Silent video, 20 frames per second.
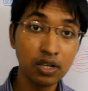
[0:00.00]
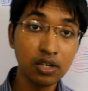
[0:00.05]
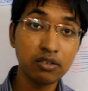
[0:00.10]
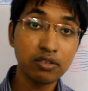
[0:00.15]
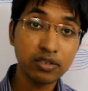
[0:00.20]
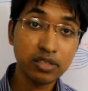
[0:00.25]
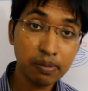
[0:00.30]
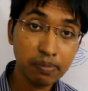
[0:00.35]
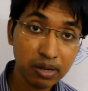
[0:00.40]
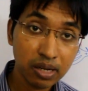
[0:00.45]

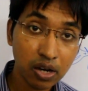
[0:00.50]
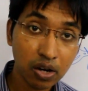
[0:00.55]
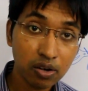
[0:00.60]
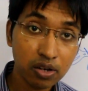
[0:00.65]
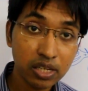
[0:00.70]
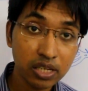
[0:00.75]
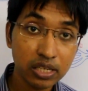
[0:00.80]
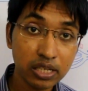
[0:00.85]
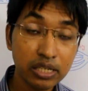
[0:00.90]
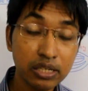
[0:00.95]

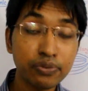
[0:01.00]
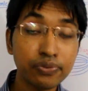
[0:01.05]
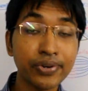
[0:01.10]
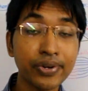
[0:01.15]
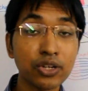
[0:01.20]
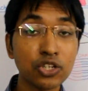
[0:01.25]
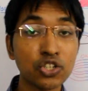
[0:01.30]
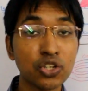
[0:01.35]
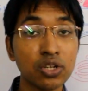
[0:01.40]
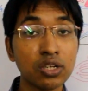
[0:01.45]
Similarly,
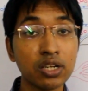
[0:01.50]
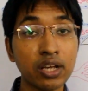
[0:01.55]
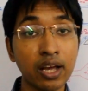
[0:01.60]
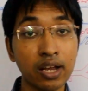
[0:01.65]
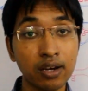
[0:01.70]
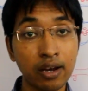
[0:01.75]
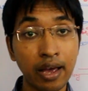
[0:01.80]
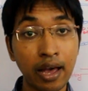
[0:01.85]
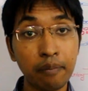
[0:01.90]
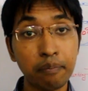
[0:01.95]
infarction
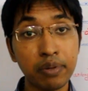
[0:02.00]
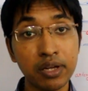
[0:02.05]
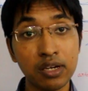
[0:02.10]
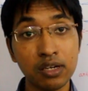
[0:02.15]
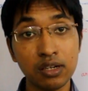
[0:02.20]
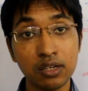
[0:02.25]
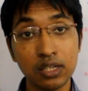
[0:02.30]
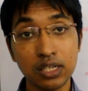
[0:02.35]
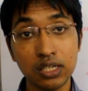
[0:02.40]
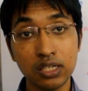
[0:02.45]
can
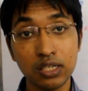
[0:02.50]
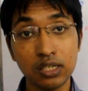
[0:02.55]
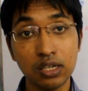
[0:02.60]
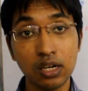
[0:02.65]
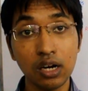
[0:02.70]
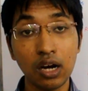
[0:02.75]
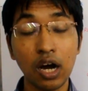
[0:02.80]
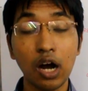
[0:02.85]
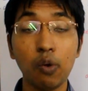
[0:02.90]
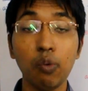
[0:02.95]
happen in
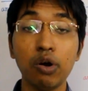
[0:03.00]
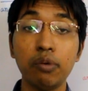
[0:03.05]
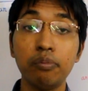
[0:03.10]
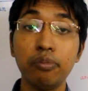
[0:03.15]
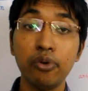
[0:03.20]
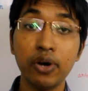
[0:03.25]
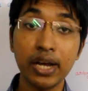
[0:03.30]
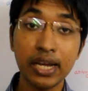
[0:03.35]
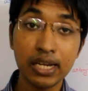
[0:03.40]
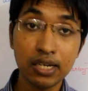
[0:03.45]
our
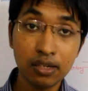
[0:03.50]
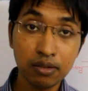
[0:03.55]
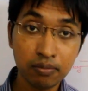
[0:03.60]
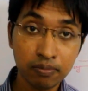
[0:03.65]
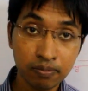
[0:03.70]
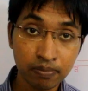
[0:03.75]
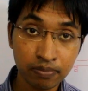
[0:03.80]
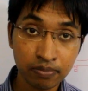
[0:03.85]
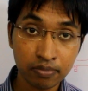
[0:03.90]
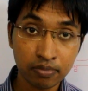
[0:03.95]
brain,
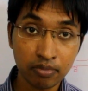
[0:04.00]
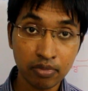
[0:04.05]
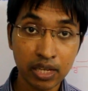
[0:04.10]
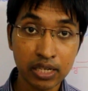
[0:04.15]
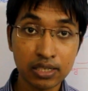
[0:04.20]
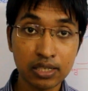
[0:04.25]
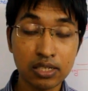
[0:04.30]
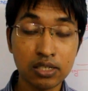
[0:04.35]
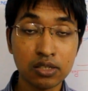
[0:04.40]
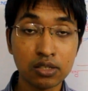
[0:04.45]

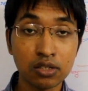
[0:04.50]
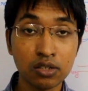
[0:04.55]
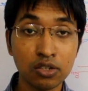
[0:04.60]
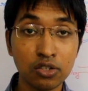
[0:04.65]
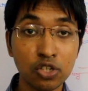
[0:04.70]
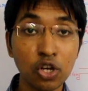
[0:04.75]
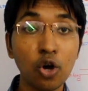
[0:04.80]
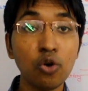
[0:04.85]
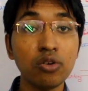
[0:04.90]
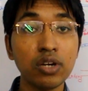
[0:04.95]
that is
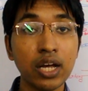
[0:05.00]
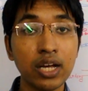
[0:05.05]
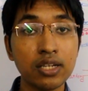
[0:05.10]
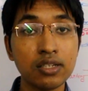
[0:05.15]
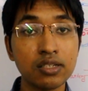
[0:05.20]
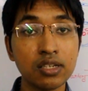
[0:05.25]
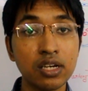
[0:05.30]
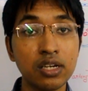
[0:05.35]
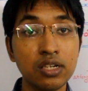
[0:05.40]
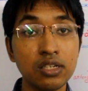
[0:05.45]
known
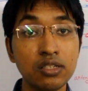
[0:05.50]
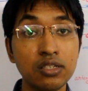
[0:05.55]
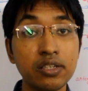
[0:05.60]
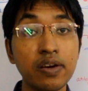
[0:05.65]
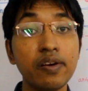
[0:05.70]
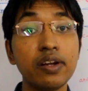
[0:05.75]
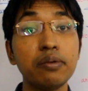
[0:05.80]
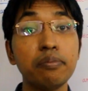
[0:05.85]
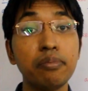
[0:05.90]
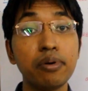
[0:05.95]
as
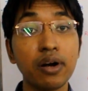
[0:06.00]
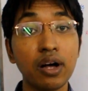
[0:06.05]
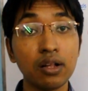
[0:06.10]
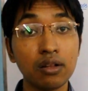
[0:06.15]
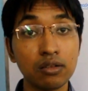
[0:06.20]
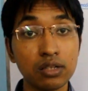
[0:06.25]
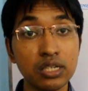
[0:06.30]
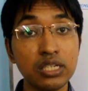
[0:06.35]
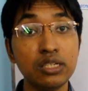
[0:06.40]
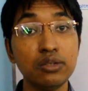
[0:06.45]

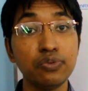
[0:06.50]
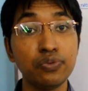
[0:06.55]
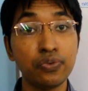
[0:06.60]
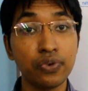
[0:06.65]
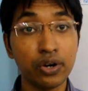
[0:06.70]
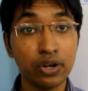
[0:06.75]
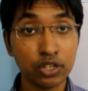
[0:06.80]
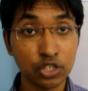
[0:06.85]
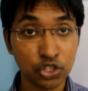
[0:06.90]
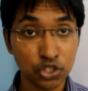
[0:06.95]
cerebral
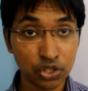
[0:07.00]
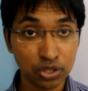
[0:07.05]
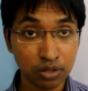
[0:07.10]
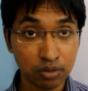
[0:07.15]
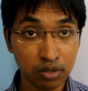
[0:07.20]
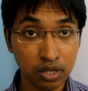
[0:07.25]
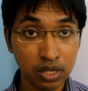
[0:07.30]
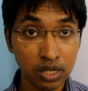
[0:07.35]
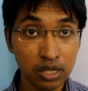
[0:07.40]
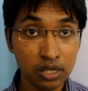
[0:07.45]
infarction.
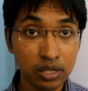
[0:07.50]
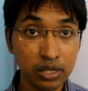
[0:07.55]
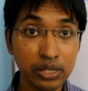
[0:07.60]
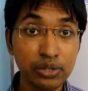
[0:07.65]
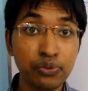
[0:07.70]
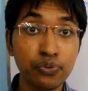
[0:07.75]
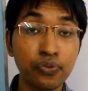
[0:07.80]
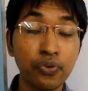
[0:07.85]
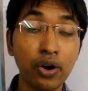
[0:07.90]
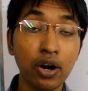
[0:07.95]

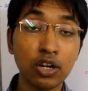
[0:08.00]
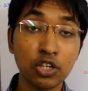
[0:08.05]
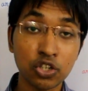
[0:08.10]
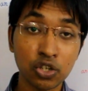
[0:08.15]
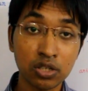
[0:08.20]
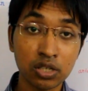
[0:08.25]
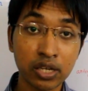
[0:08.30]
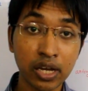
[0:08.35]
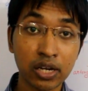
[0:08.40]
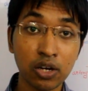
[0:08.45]

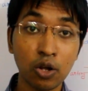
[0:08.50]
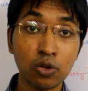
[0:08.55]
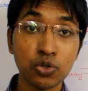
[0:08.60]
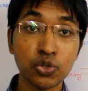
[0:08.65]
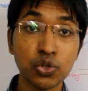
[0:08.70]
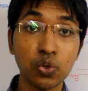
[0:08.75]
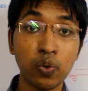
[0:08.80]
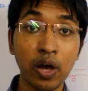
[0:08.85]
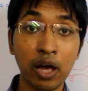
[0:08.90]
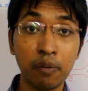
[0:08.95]
Infarction can
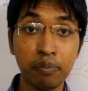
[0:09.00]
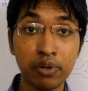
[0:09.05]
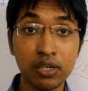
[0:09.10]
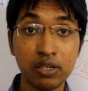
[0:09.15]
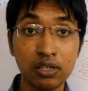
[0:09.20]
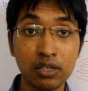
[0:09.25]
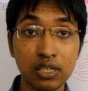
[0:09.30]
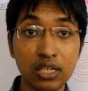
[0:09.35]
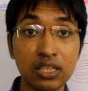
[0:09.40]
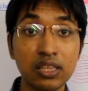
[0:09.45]
also
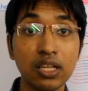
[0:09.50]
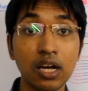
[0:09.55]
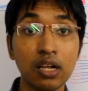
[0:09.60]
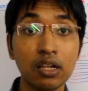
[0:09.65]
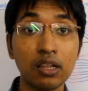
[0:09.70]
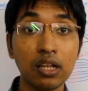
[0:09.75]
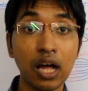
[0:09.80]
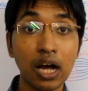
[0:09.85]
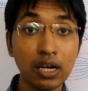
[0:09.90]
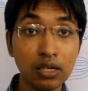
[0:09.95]
happen in the
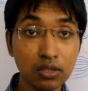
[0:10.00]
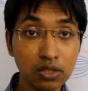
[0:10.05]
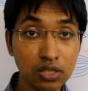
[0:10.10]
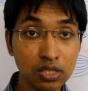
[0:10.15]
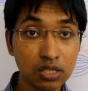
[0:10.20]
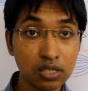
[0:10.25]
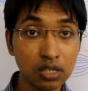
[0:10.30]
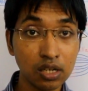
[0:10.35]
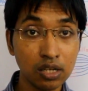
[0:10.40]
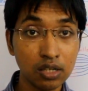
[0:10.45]

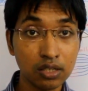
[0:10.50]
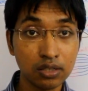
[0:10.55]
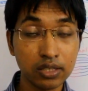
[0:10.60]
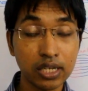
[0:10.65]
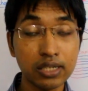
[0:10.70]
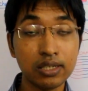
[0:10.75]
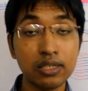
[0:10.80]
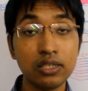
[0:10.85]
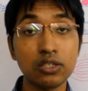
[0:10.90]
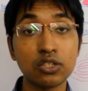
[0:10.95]
lungs,
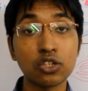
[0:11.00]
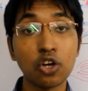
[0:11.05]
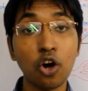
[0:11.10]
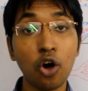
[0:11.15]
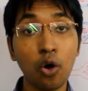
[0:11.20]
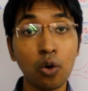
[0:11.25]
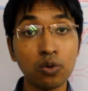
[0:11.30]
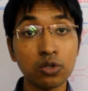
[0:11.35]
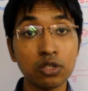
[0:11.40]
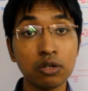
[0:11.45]
that is
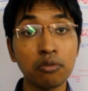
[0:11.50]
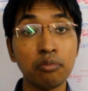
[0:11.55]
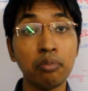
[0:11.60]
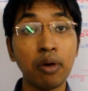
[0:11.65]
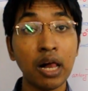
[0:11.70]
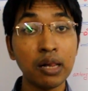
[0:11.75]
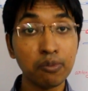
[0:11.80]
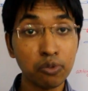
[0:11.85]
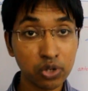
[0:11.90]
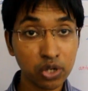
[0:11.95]
called
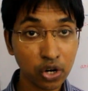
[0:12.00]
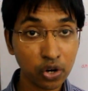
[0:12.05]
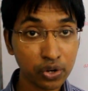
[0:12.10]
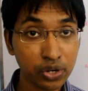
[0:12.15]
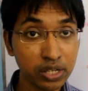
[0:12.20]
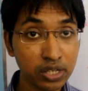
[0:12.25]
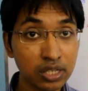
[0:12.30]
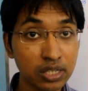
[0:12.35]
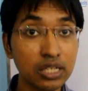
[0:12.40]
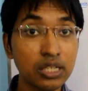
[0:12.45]

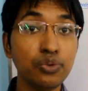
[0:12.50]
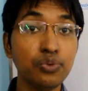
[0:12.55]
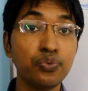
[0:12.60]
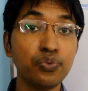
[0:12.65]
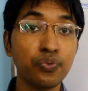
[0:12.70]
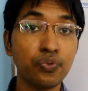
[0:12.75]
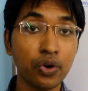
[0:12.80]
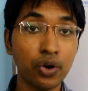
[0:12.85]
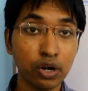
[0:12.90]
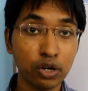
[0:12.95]
pulmonary
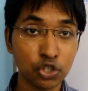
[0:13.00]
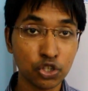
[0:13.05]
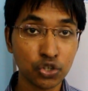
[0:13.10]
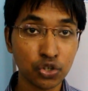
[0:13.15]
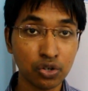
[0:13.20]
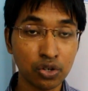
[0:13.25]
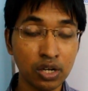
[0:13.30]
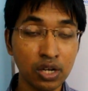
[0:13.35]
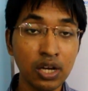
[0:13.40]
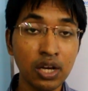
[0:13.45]
infarction.